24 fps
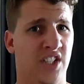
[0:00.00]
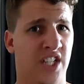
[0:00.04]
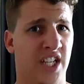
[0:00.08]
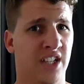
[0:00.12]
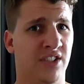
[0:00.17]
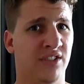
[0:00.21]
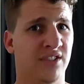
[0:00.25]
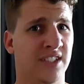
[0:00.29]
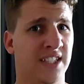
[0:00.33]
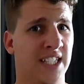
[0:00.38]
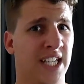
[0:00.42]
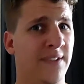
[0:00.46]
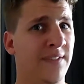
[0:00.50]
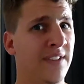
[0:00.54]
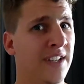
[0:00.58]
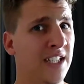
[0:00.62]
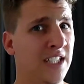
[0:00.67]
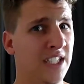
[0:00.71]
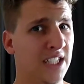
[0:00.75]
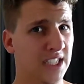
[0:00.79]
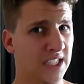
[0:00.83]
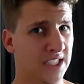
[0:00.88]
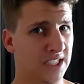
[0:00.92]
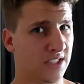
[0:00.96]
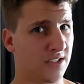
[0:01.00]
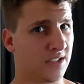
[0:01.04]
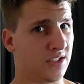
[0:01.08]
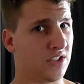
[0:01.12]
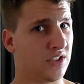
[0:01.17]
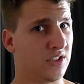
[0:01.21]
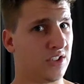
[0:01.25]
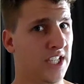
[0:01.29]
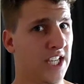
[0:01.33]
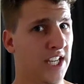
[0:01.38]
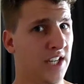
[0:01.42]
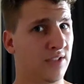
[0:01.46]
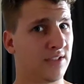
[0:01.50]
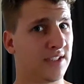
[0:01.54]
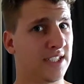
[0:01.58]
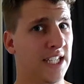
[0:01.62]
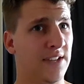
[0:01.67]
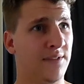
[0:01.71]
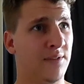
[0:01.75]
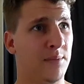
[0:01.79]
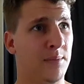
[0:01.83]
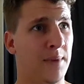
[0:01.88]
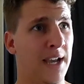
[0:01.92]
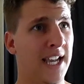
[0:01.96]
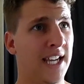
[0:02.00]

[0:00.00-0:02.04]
Channel 7? Channel 7,